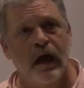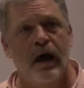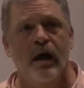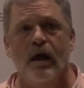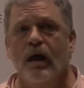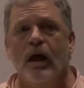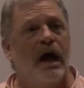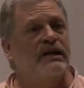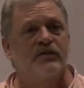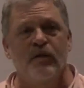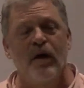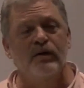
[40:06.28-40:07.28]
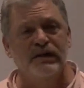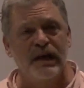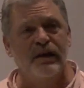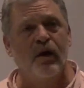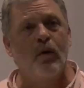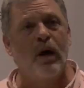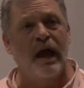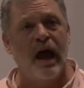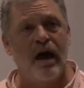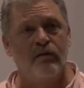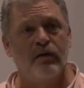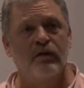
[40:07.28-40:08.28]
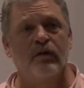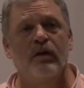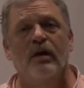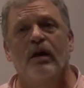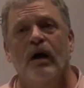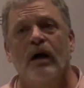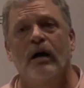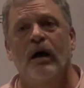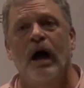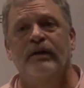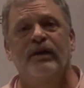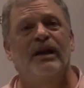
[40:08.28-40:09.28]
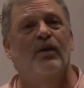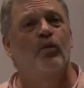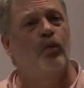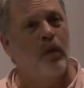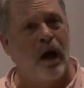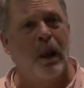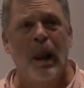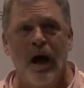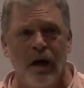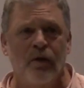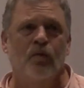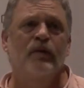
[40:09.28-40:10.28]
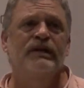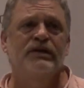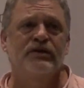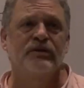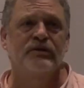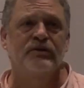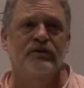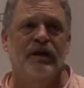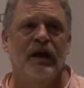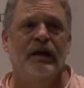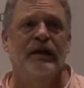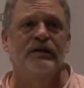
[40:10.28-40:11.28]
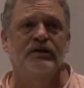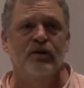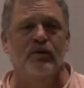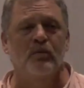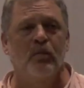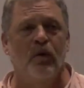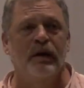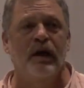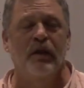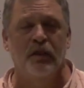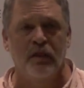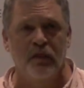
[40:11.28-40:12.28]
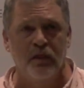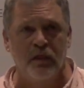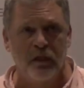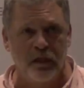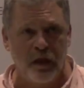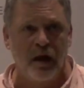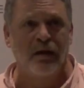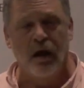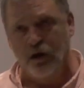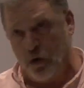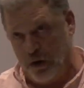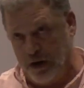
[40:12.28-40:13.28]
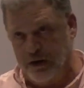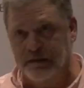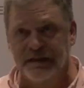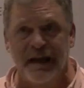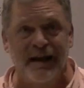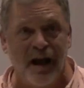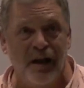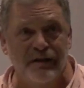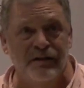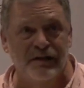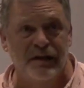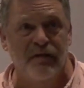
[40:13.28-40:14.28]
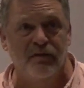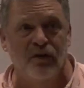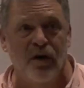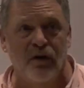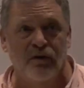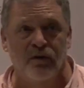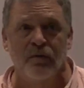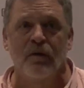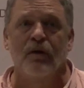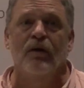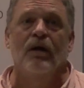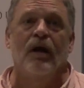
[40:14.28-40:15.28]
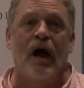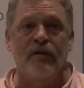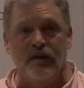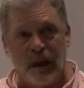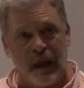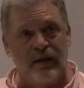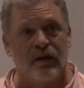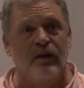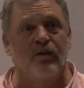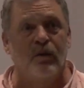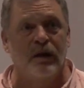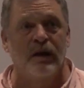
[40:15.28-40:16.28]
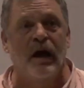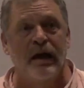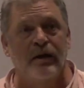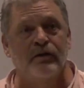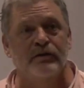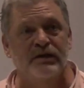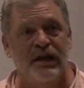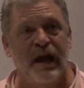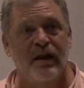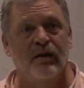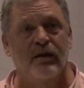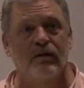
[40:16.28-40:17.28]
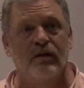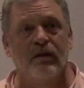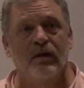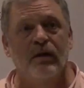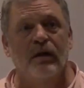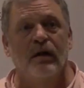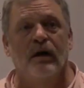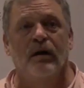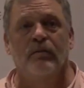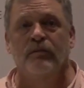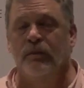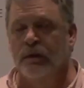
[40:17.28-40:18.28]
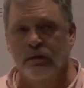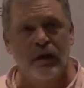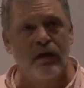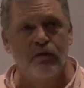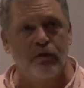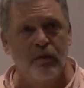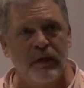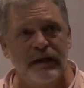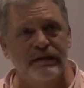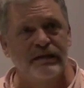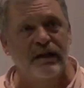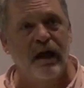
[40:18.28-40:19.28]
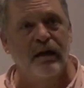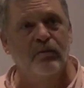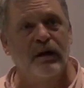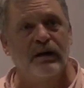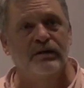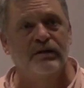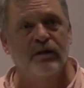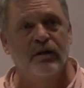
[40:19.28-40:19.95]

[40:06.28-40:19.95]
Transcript: Yeah, as far as I know, I haven't. Uh, I did a, a lot of research, and at a certain point, I th according to psychologists I've talked to, I've clicked into it and I understand it. Um, never from the inside, because,